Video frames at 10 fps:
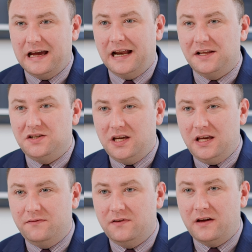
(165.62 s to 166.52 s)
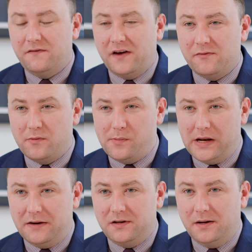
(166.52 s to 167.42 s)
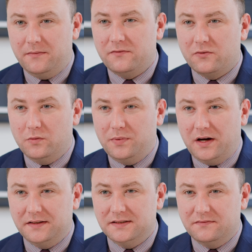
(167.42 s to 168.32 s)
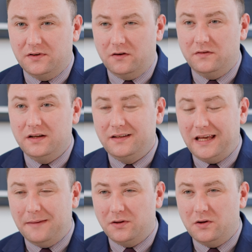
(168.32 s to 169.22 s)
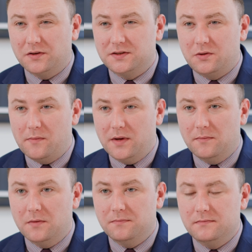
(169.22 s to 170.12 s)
and achieve a favourable outcome for all parties involved, keeping costs to a minimum.